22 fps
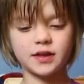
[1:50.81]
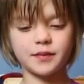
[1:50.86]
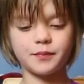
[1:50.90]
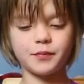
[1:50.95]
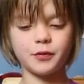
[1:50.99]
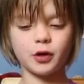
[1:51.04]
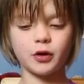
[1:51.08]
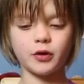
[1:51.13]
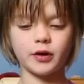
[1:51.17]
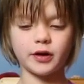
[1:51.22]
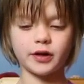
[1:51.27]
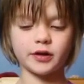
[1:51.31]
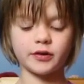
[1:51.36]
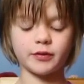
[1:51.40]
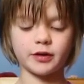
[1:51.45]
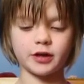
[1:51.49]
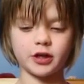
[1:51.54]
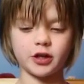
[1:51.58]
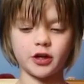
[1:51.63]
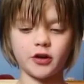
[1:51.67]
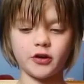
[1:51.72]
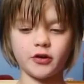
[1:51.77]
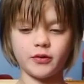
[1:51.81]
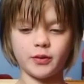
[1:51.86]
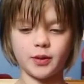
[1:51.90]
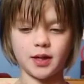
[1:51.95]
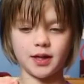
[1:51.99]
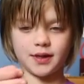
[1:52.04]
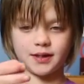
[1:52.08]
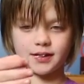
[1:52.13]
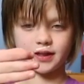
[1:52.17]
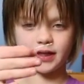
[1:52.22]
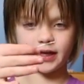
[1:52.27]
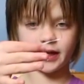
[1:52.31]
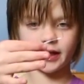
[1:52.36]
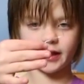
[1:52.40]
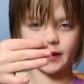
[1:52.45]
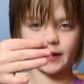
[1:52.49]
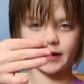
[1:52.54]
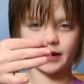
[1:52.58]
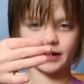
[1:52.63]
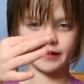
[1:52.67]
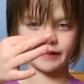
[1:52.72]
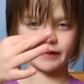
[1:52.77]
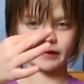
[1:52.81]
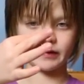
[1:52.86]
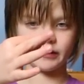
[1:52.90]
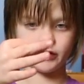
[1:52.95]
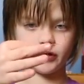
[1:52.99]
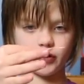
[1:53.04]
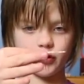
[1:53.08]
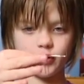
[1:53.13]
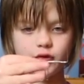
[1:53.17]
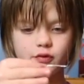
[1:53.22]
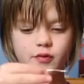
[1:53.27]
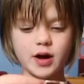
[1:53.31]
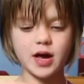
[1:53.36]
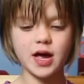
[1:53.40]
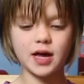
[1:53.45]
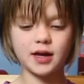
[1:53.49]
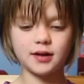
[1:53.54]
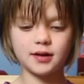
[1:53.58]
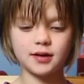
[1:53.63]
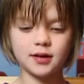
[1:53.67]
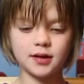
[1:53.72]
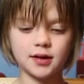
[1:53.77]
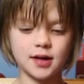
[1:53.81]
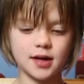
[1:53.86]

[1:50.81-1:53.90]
step you're going to want to do is take this U end